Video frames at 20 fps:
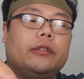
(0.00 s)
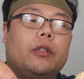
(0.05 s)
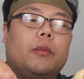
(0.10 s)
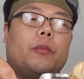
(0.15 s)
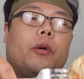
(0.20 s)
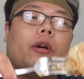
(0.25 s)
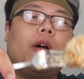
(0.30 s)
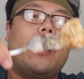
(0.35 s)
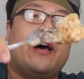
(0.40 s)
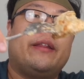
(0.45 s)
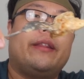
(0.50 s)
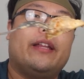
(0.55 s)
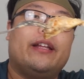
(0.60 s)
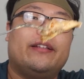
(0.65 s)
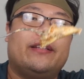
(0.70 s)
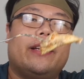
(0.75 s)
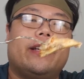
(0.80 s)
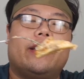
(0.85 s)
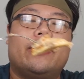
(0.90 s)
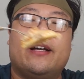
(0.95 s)
more
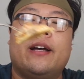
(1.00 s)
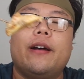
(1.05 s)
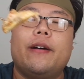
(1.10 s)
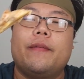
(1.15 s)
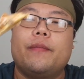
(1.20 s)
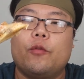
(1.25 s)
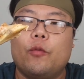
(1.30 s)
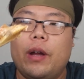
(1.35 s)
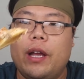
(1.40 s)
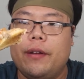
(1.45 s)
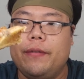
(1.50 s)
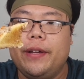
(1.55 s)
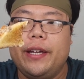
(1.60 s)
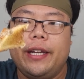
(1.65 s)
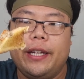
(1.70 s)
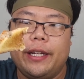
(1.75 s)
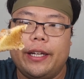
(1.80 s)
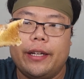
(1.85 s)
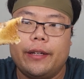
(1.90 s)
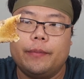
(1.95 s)
authentic way of
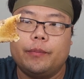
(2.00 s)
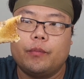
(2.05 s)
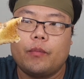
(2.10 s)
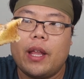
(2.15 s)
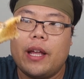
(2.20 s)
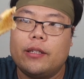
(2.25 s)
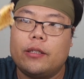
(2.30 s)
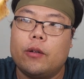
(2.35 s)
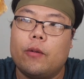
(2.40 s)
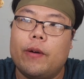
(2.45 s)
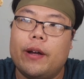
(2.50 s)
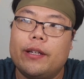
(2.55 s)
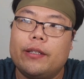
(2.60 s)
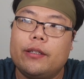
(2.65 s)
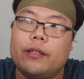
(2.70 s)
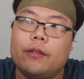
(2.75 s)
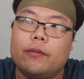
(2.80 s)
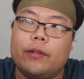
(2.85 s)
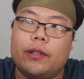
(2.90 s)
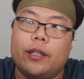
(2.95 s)
eating
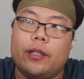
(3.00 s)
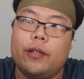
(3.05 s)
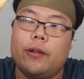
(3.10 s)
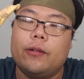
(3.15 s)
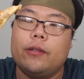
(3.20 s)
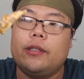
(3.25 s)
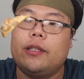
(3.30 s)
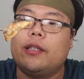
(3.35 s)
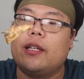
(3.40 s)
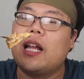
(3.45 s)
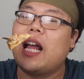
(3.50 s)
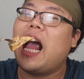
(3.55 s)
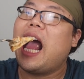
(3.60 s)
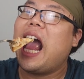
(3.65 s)
SOS with the toast.